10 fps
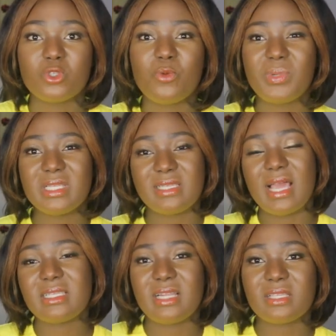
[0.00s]
So please
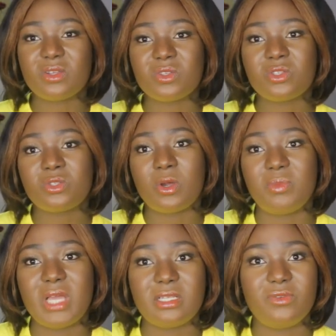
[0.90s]
guys, let us
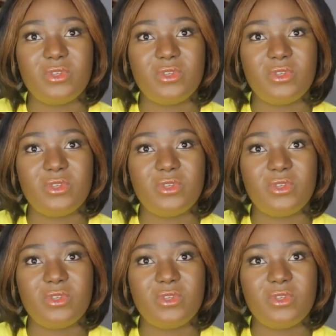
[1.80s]
stop that.